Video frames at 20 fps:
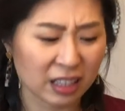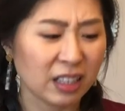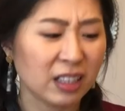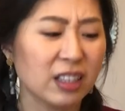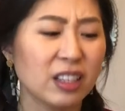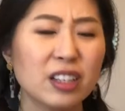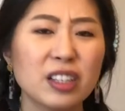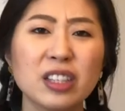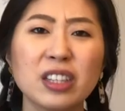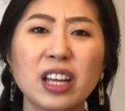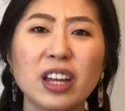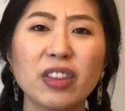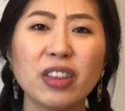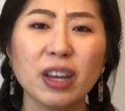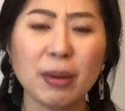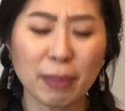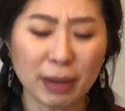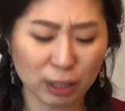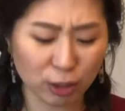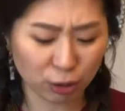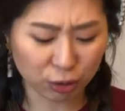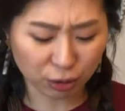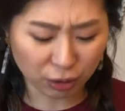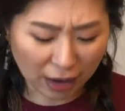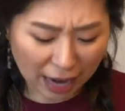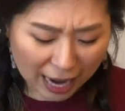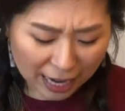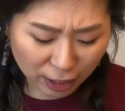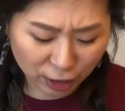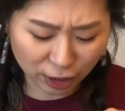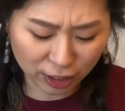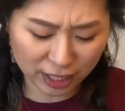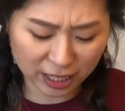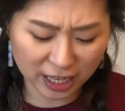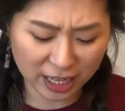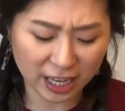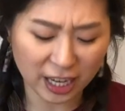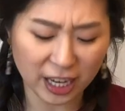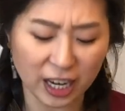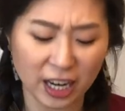There's nothing but trash in
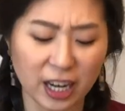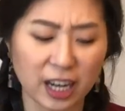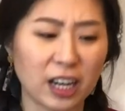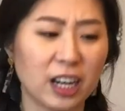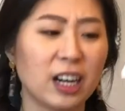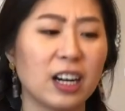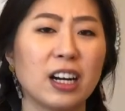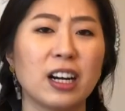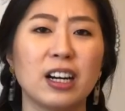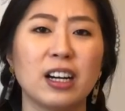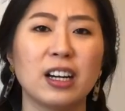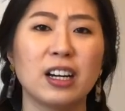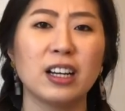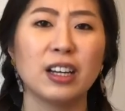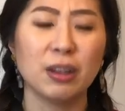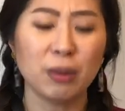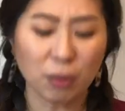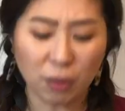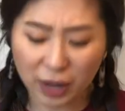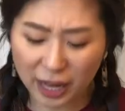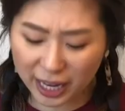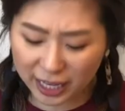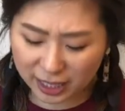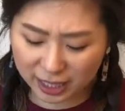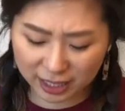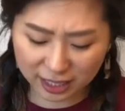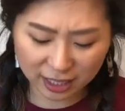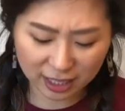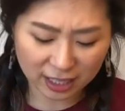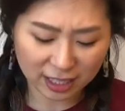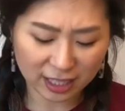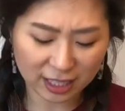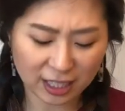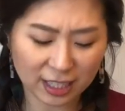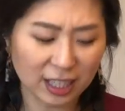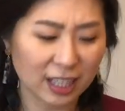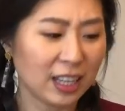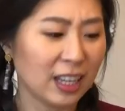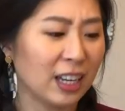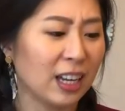here. What?
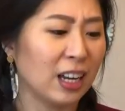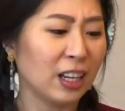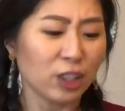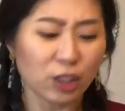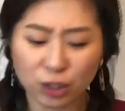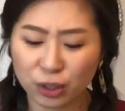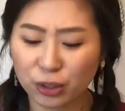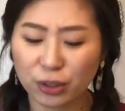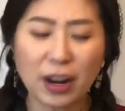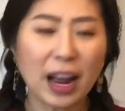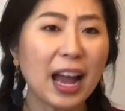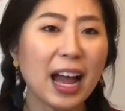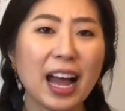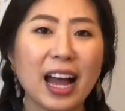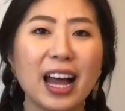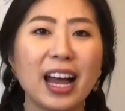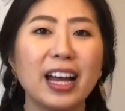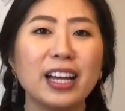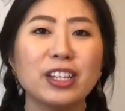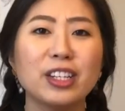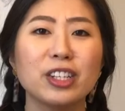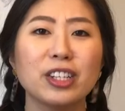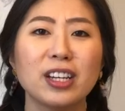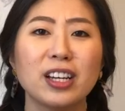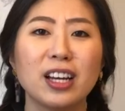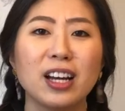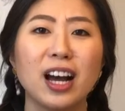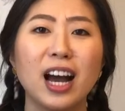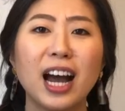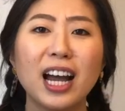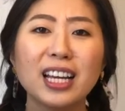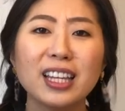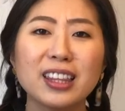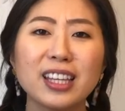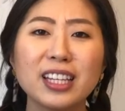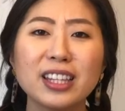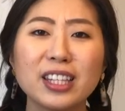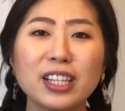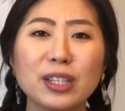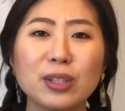Trash? I
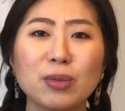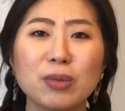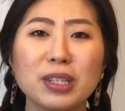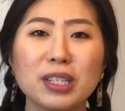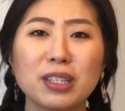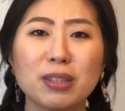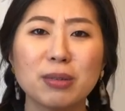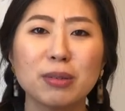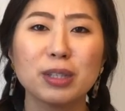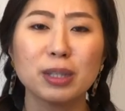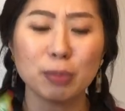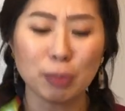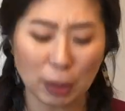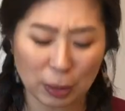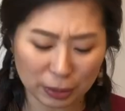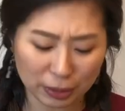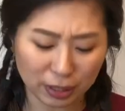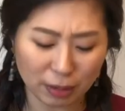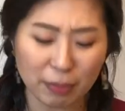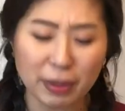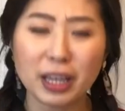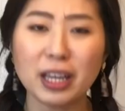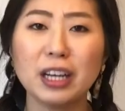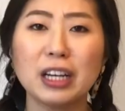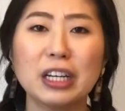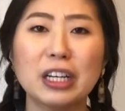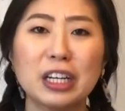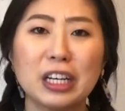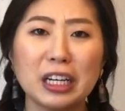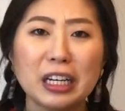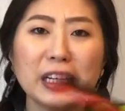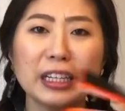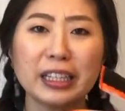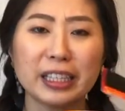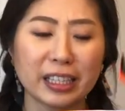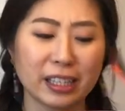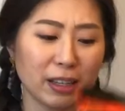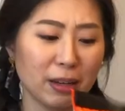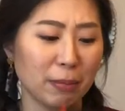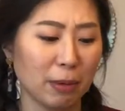thought this was supposed to be a
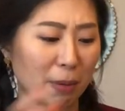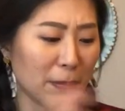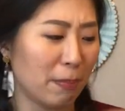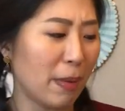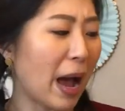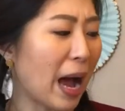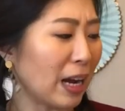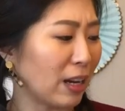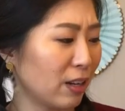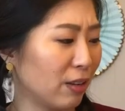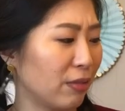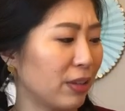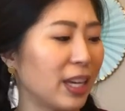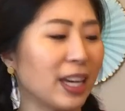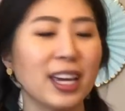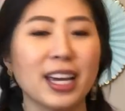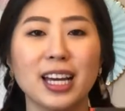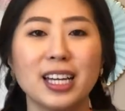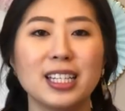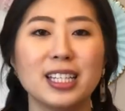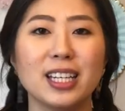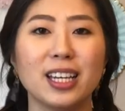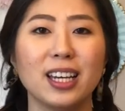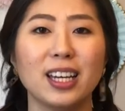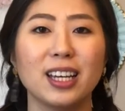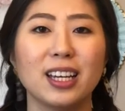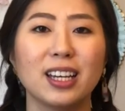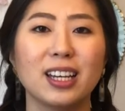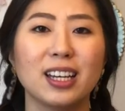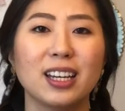good bag of candy.